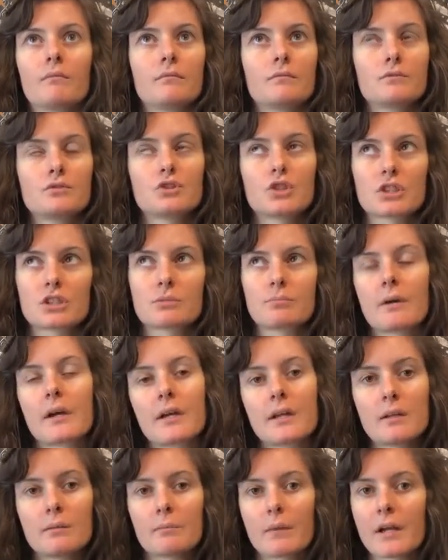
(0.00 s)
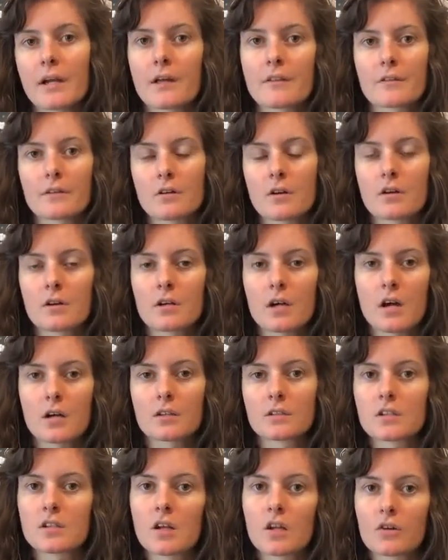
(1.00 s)
just my other
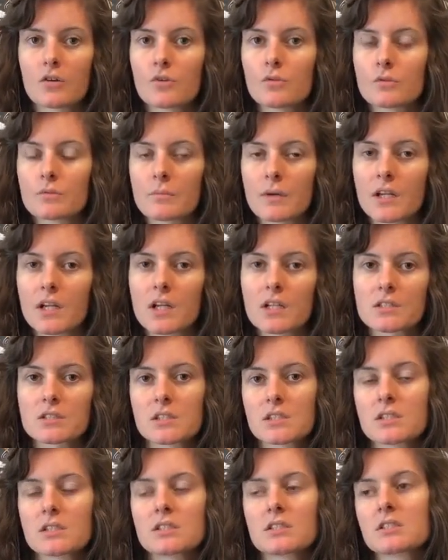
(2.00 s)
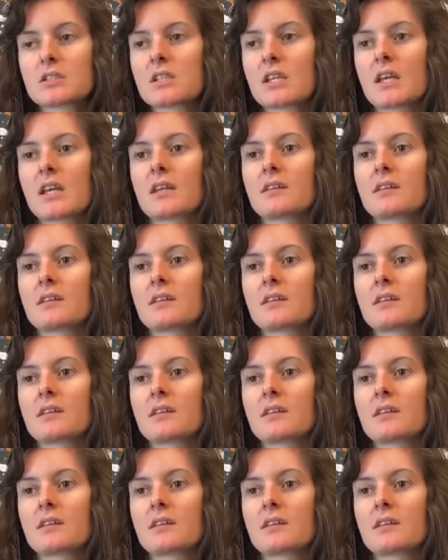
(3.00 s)
aunt and uncle with my cousins.